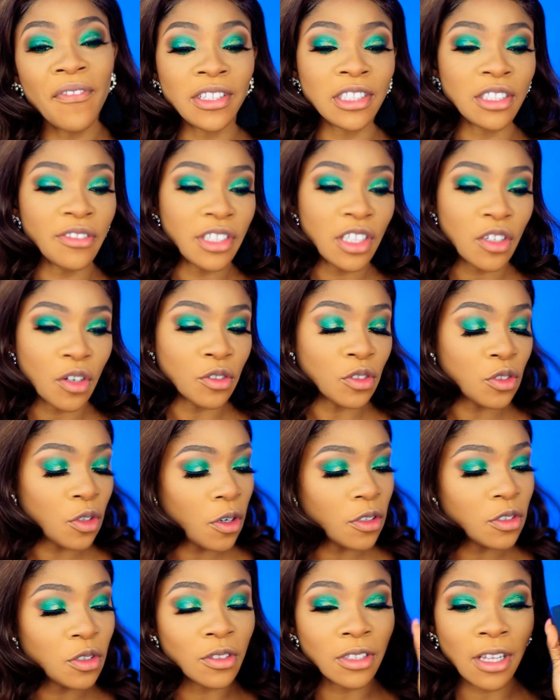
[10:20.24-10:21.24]
face is already
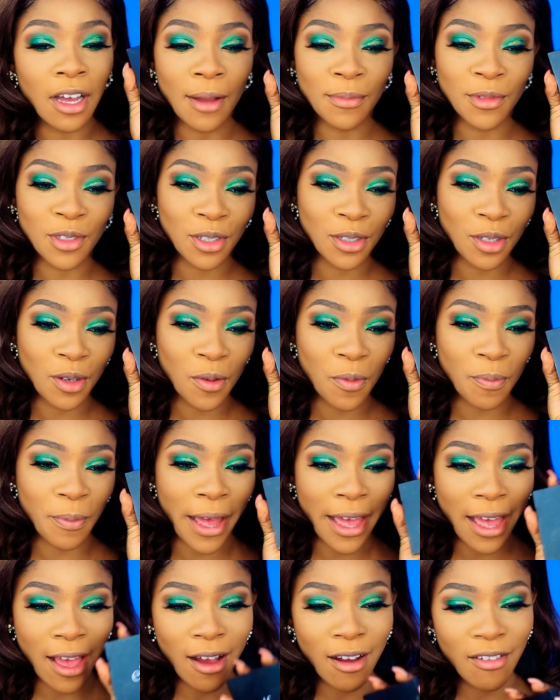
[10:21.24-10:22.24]
contoured, so now I'm just gonna go with
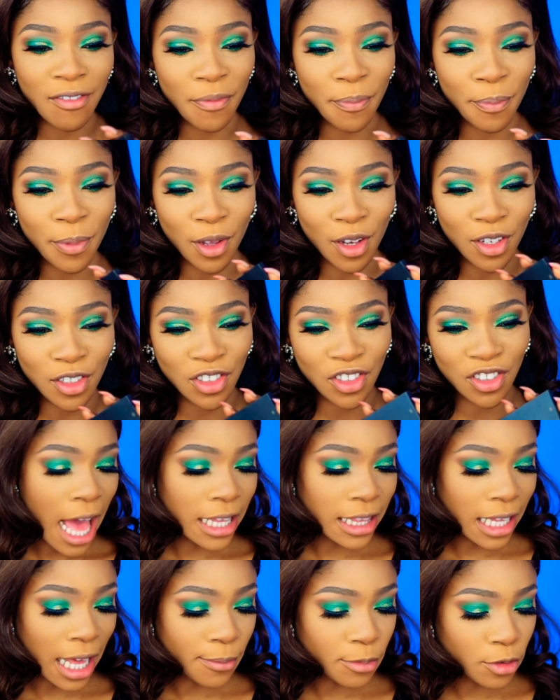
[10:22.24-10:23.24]
my e.l.f. blush,
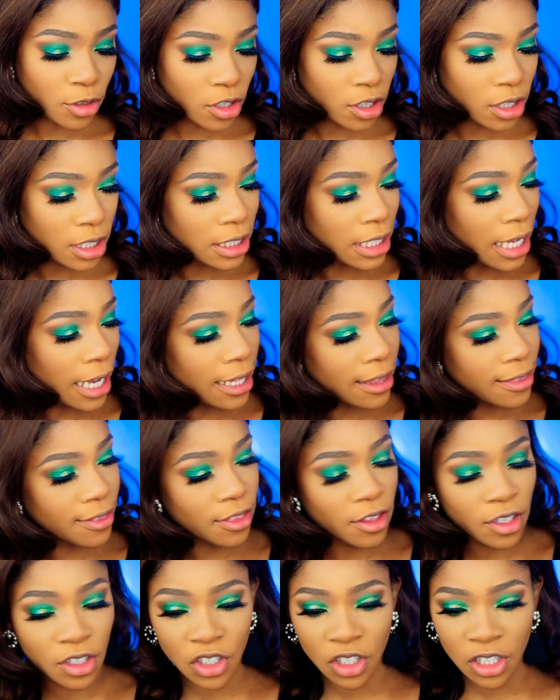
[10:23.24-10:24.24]
and I'm just gonna take
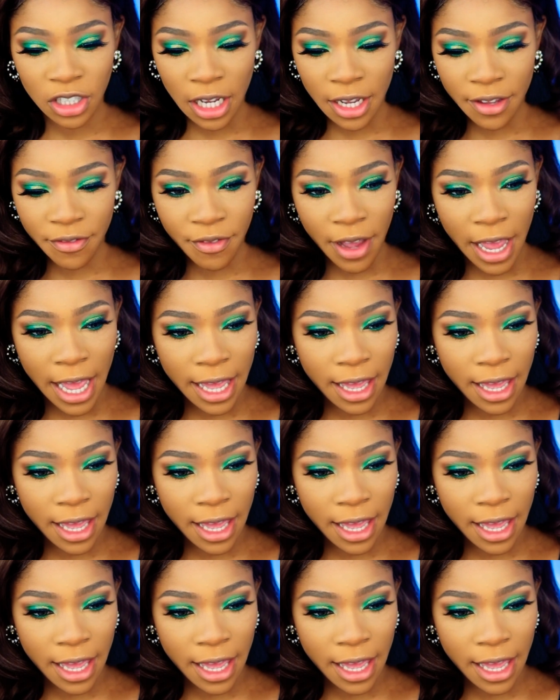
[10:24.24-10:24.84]
this shade right